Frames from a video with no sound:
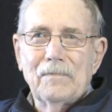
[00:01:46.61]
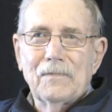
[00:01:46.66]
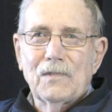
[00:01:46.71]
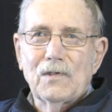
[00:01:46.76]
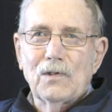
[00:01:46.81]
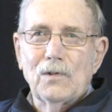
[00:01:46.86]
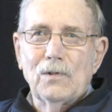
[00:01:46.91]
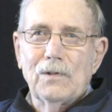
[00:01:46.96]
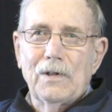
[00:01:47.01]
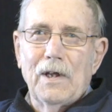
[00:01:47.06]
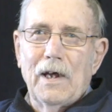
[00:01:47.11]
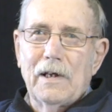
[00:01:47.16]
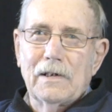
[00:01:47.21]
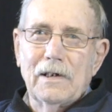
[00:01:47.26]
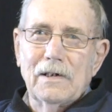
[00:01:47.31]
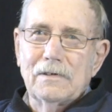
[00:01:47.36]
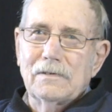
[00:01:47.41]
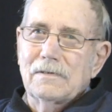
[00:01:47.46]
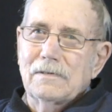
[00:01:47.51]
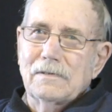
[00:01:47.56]
So I
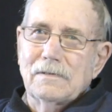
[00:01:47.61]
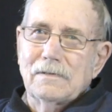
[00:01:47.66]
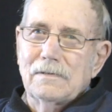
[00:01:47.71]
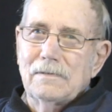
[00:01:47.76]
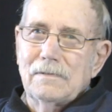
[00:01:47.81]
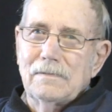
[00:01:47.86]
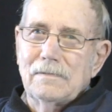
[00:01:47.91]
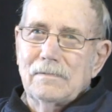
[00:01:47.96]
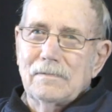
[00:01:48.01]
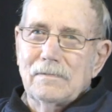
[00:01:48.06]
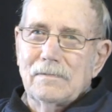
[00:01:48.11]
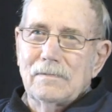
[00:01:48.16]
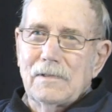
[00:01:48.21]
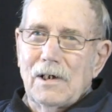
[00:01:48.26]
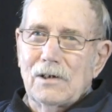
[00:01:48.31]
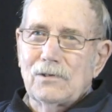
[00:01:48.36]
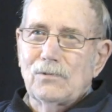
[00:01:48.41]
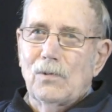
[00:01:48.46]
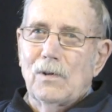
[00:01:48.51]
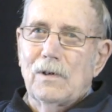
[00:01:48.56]
guess
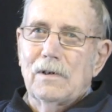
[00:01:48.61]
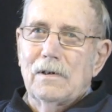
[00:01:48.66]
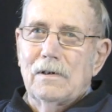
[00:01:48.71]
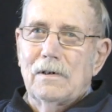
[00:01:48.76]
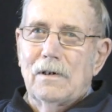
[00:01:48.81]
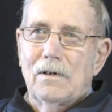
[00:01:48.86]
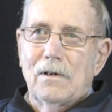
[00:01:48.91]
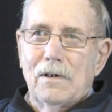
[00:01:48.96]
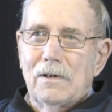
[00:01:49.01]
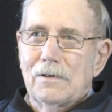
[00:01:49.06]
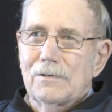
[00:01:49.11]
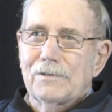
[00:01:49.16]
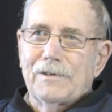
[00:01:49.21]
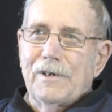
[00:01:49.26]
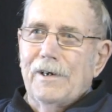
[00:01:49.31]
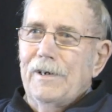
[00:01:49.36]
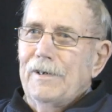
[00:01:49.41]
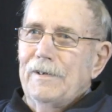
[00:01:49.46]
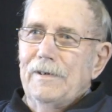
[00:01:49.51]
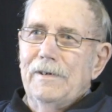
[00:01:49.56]
that's where it all
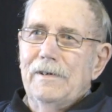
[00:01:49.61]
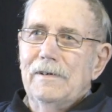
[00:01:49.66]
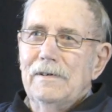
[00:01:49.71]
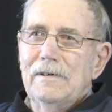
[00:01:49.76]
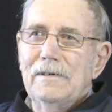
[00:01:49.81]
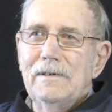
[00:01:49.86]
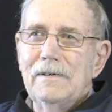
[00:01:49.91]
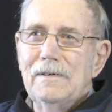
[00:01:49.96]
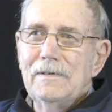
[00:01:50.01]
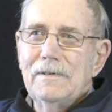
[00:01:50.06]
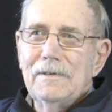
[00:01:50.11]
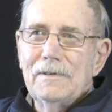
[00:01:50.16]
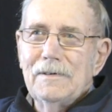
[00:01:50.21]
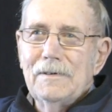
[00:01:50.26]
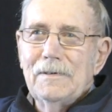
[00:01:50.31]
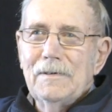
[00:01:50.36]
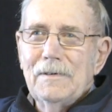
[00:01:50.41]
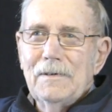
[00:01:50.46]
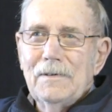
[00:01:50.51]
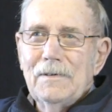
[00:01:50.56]
started,
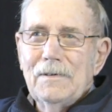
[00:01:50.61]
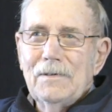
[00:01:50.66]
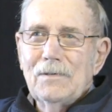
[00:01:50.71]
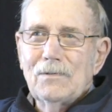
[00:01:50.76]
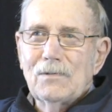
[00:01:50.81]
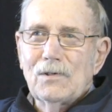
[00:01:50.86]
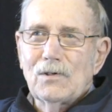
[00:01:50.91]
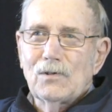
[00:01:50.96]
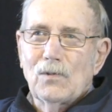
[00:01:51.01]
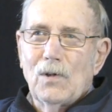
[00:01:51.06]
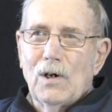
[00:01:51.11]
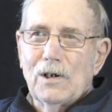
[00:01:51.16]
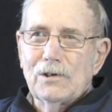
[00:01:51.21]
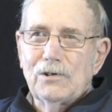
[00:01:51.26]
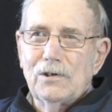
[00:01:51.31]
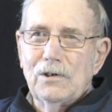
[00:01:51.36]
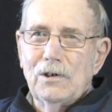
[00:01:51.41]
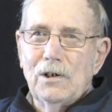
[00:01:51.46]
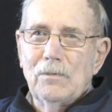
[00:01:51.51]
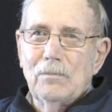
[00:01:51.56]
was
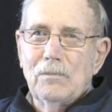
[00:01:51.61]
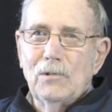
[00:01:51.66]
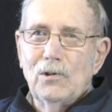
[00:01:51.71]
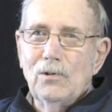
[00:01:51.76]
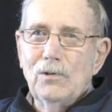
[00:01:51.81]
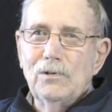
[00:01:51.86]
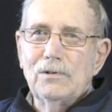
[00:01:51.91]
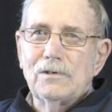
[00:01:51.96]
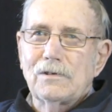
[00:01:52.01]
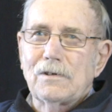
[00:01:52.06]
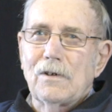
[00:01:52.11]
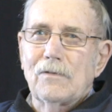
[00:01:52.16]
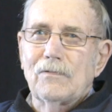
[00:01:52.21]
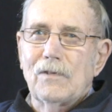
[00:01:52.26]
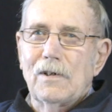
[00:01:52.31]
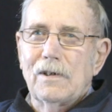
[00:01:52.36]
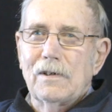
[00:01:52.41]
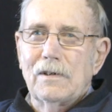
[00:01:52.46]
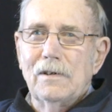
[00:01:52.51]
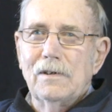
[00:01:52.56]
watching him do stuff
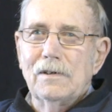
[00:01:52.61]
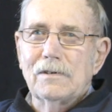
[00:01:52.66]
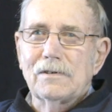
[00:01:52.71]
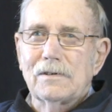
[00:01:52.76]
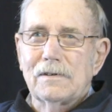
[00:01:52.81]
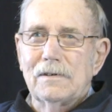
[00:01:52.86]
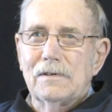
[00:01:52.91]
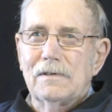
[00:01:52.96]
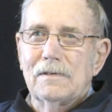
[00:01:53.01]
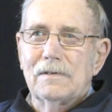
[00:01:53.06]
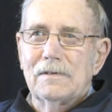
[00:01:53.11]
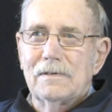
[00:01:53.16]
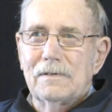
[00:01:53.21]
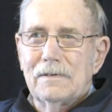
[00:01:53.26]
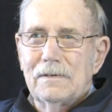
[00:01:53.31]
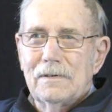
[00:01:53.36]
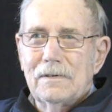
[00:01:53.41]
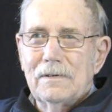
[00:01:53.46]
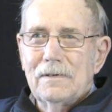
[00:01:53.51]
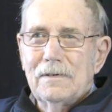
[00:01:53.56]
like this. And
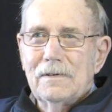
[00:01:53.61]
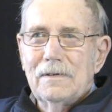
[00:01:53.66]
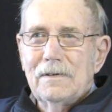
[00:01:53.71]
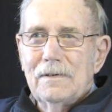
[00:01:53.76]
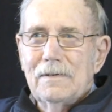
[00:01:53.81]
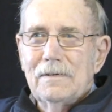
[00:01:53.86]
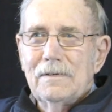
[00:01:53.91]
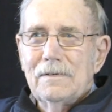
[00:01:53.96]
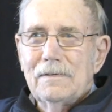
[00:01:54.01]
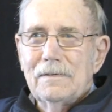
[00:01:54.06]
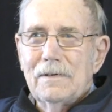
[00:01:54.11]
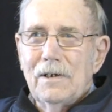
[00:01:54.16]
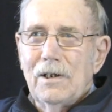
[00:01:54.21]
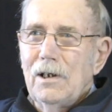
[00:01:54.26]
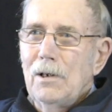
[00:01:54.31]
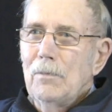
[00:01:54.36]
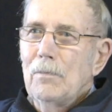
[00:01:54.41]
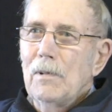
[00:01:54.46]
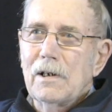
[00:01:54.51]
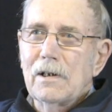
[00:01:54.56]

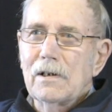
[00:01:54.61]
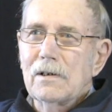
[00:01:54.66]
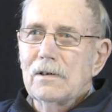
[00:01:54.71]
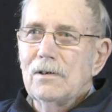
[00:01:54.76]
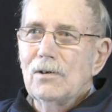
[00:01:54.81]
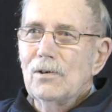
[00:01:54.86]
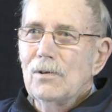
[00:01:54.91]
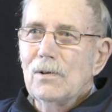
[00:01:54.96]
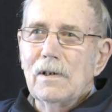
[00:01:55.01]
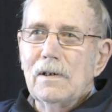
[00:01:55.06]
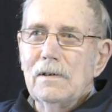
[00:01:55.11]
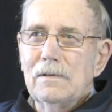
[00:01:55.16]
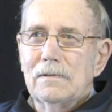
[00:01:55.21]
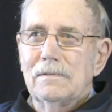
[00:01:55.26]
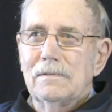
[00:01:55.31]
anybody can do it.